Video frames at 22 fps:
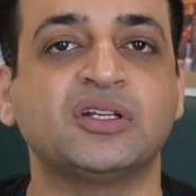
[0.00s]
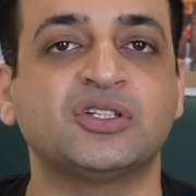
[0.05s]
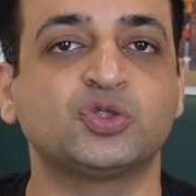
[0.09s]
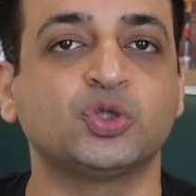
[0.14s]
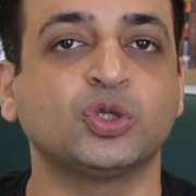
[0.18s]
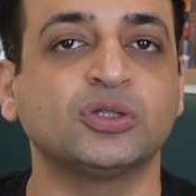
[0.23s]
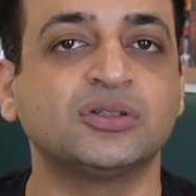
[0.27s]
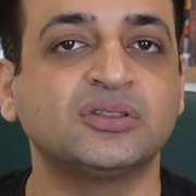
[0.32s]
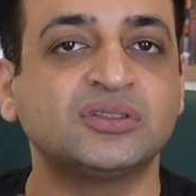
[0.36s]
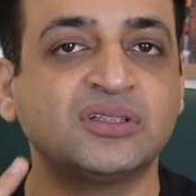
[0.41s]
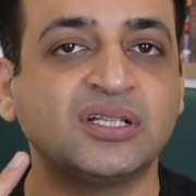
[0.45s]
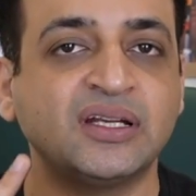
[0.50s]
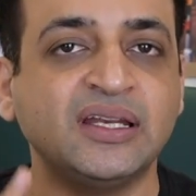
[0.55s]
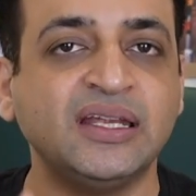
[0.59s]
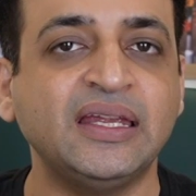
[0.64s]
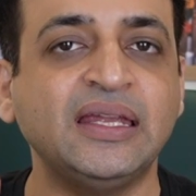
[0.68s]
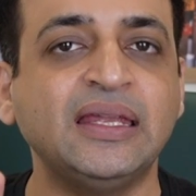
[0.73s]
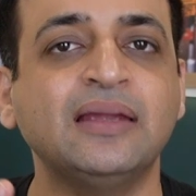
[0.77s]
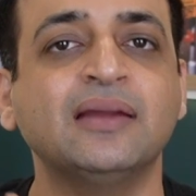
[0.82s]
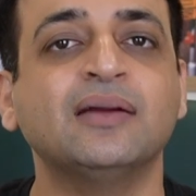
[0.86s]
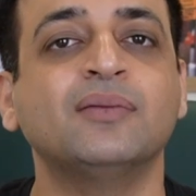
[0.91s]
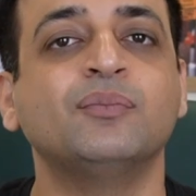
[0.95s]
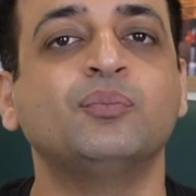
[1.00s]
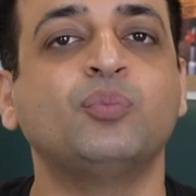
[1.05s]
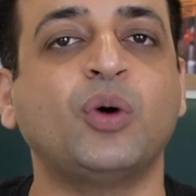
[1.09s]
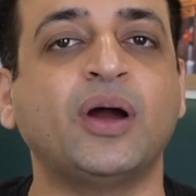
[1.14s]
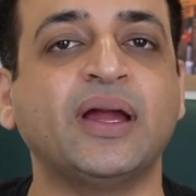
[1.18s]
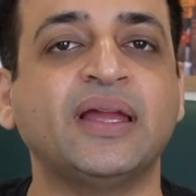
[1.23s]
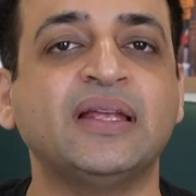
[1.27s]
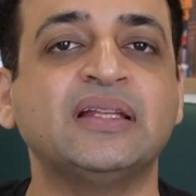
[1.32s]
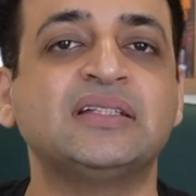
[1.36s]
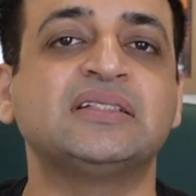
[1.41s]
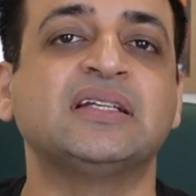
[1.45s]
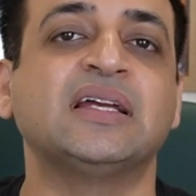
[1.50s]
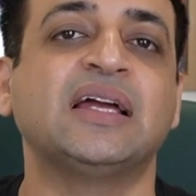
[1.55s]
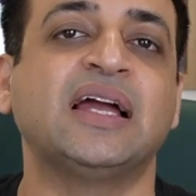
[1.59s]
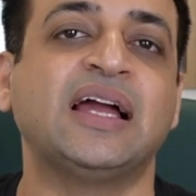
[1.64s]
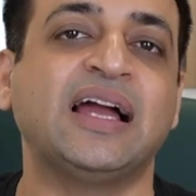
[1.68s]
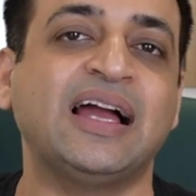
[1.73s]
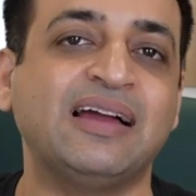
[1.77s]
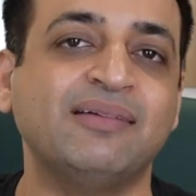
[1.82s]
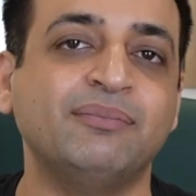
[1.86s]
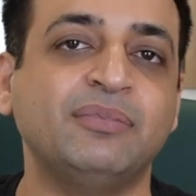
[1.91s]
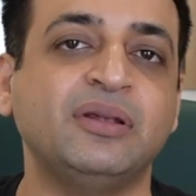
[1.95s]
So 3 points
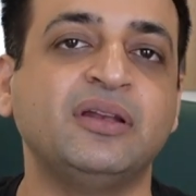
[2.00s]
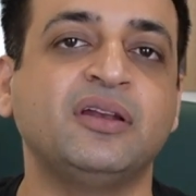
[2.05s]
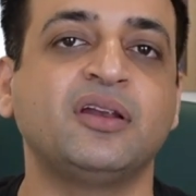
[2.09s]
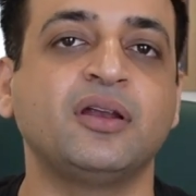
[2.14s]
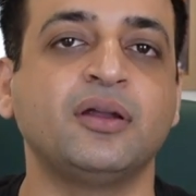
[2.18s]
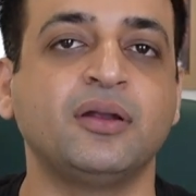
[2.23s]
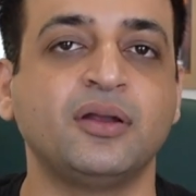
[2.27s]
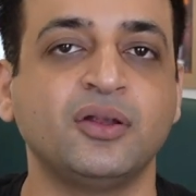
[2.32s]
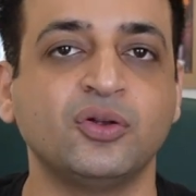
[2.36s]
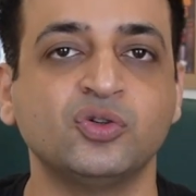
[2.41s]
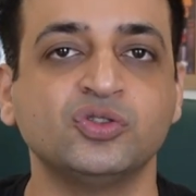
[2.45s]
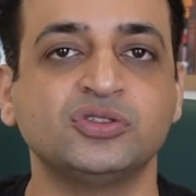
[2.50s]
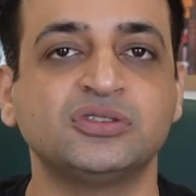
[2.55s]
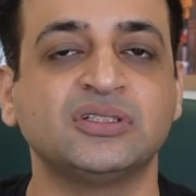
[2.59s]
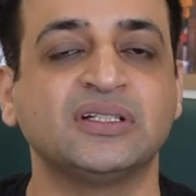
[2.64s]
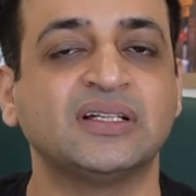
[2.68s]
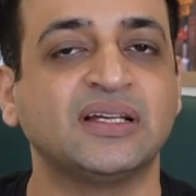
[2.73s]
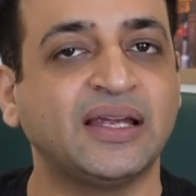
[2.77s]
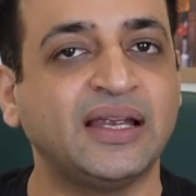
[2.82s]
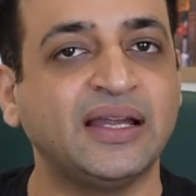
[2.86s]
have been reduced.